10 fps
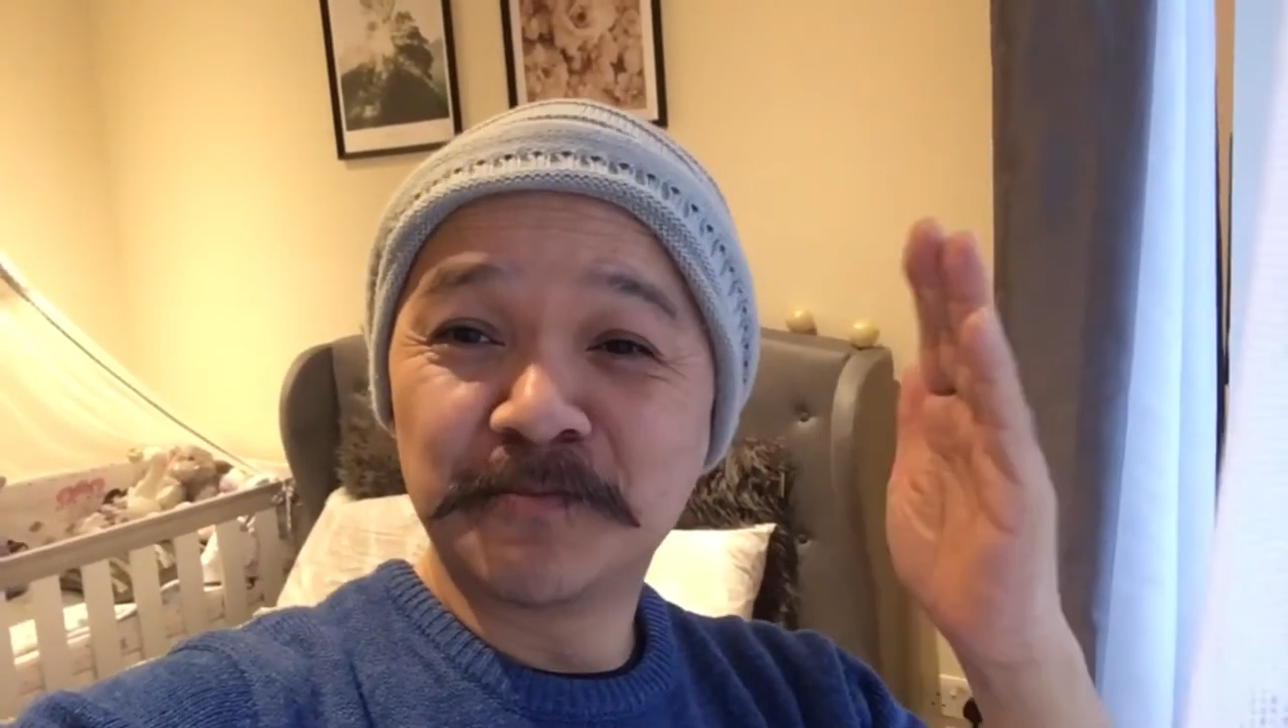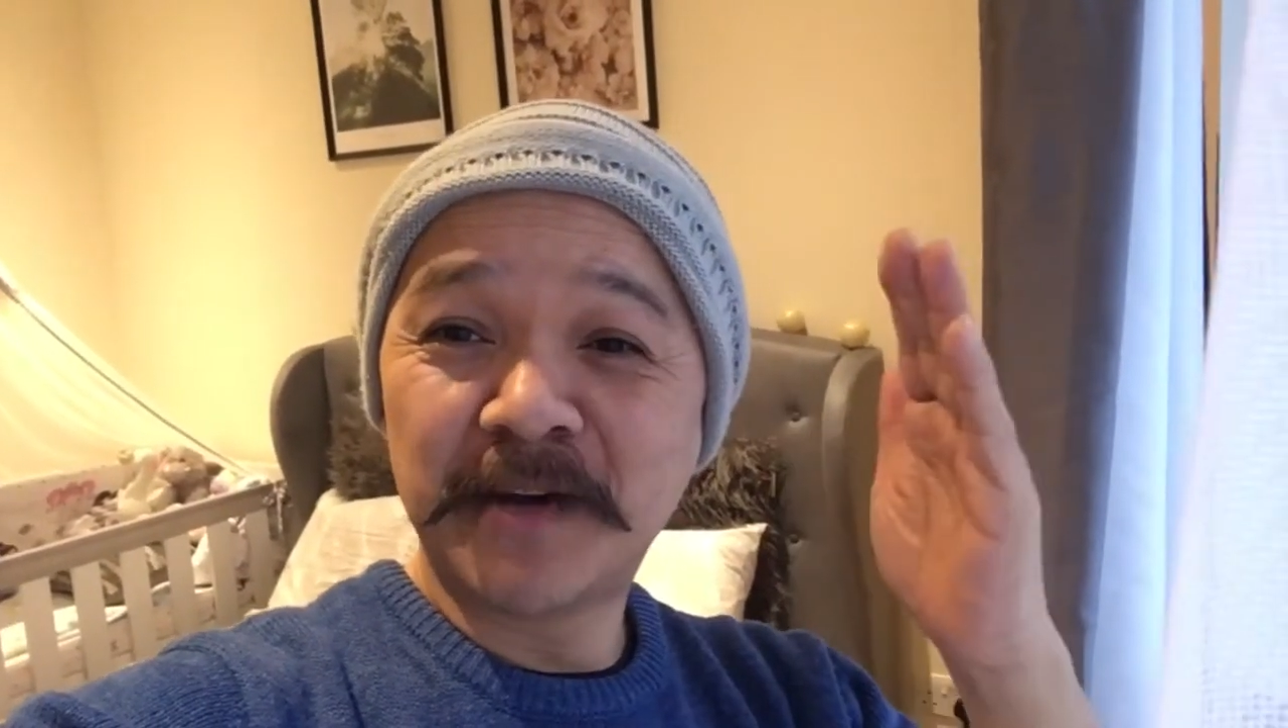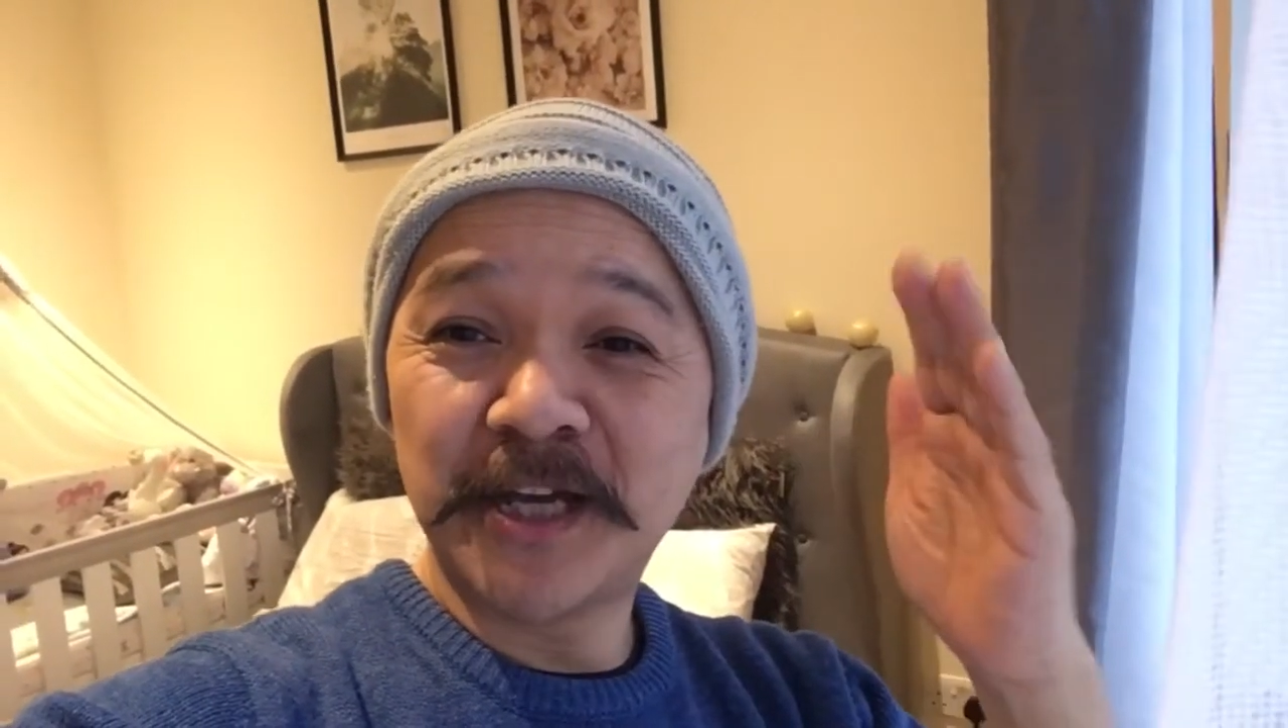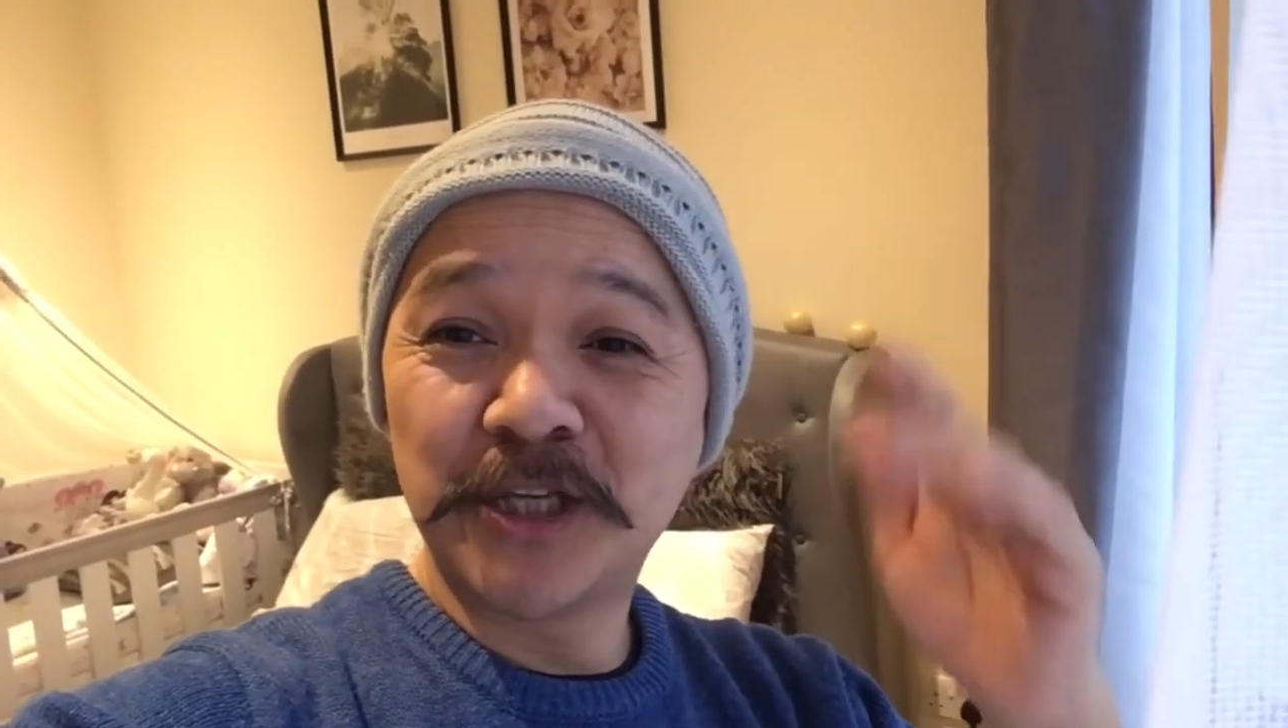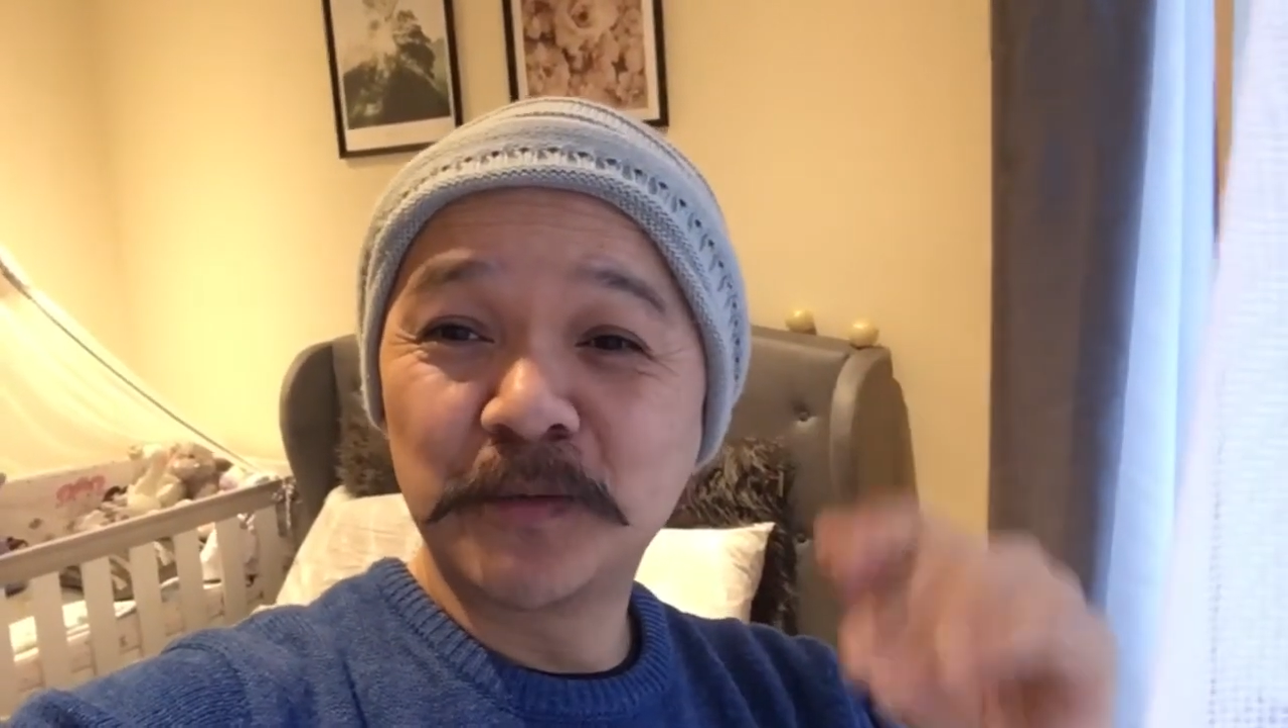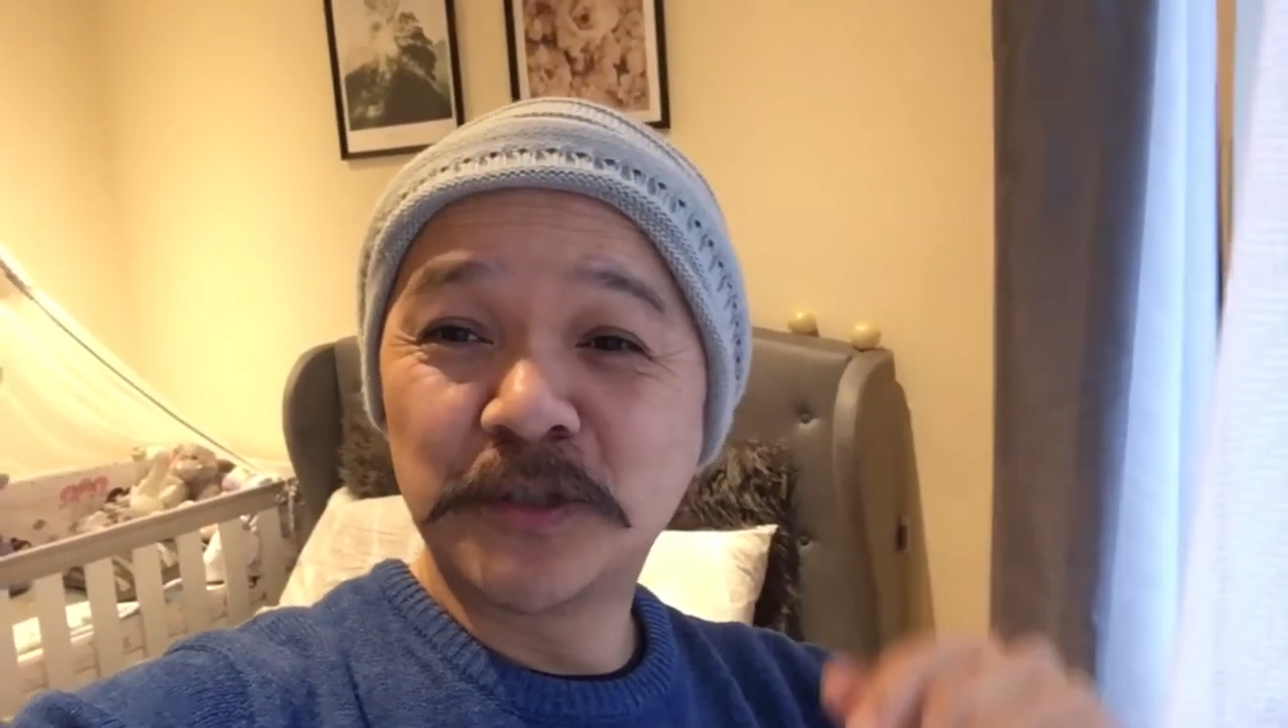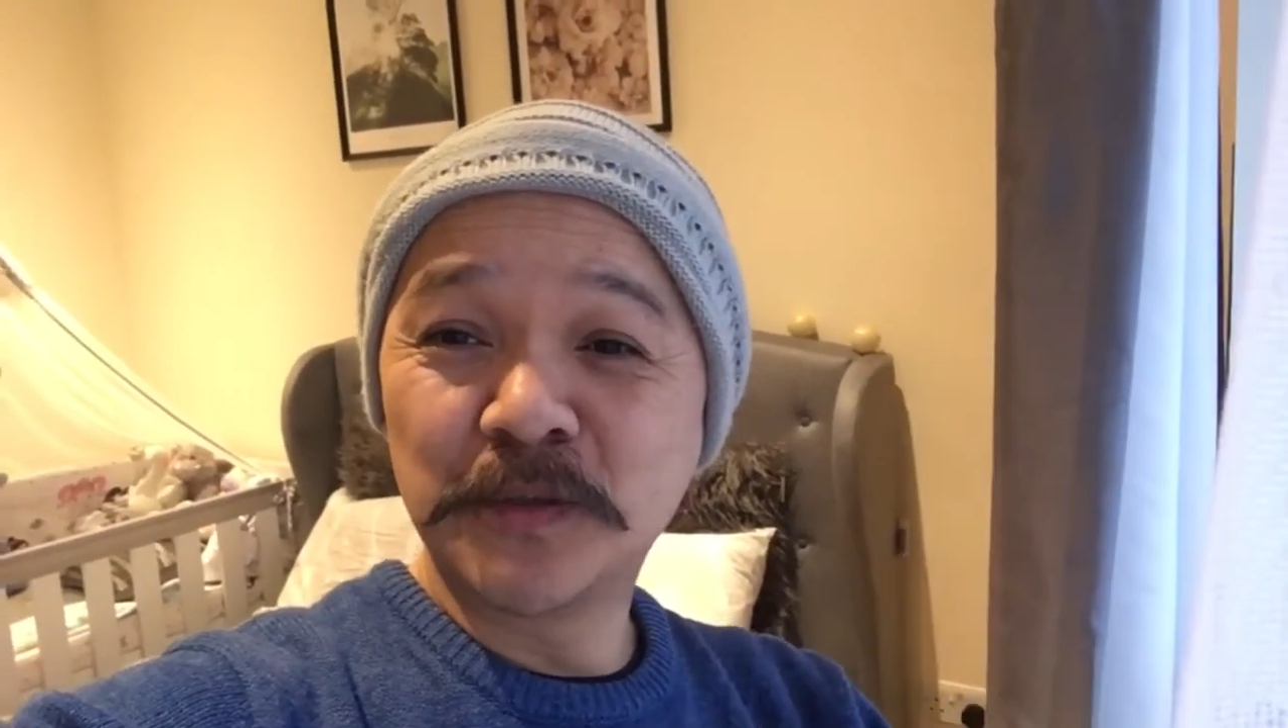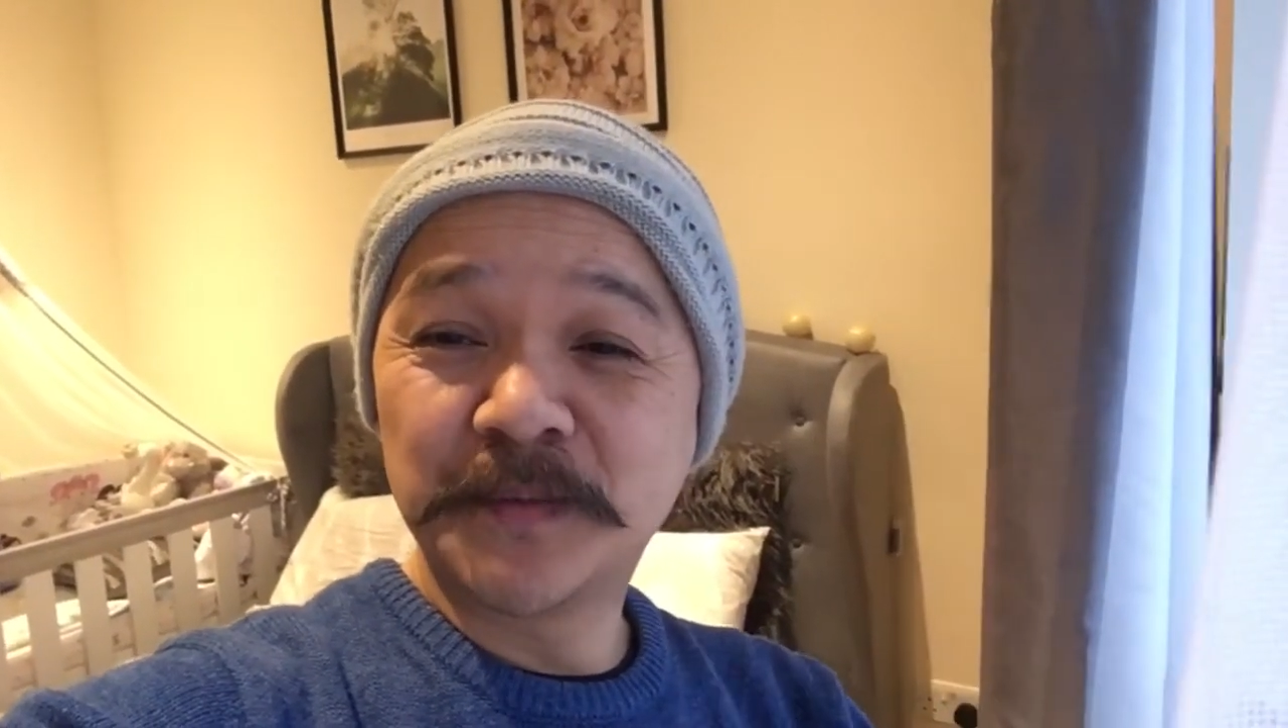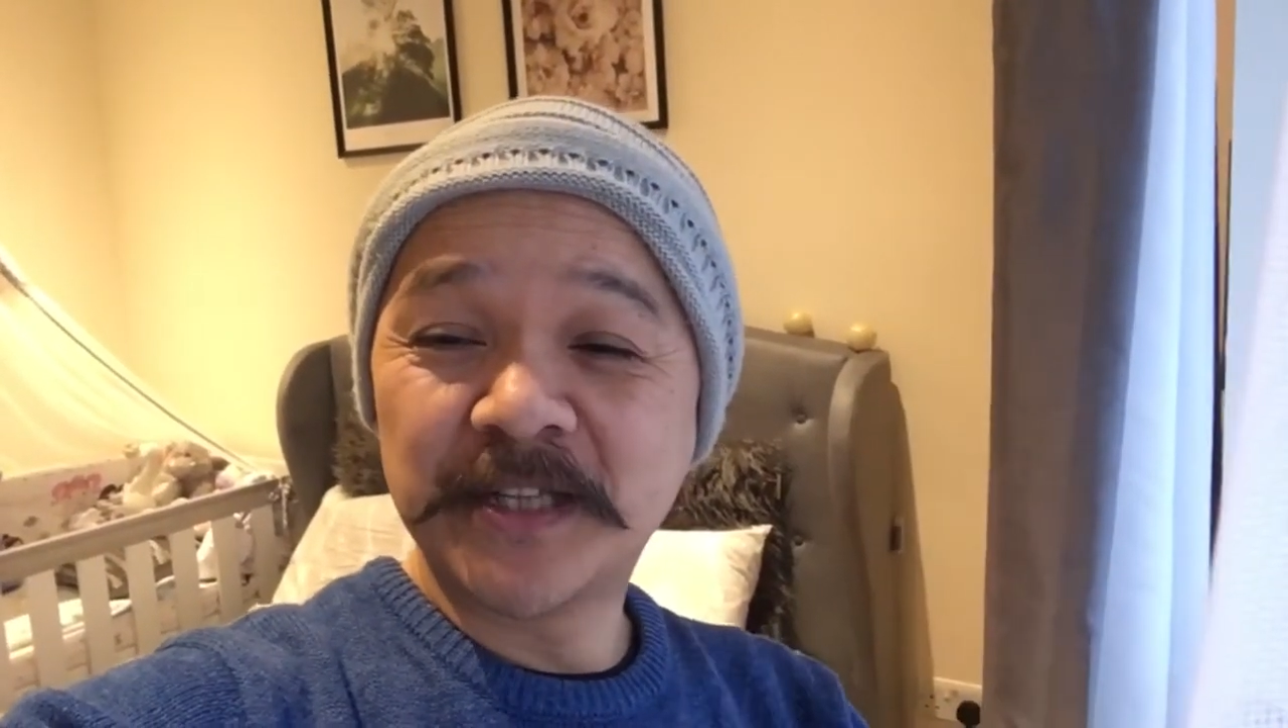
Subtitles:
my YouTube